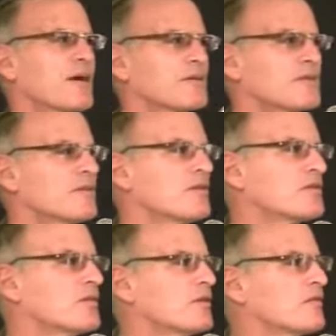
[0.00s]

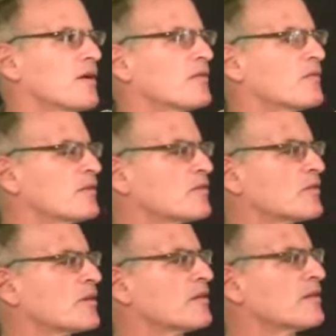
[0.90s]
Palestinians killed for every
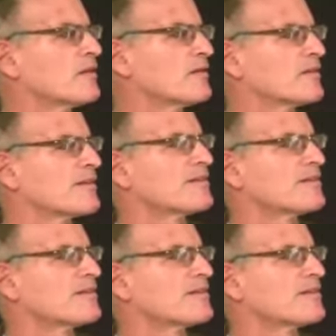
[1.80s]
Israeli killed.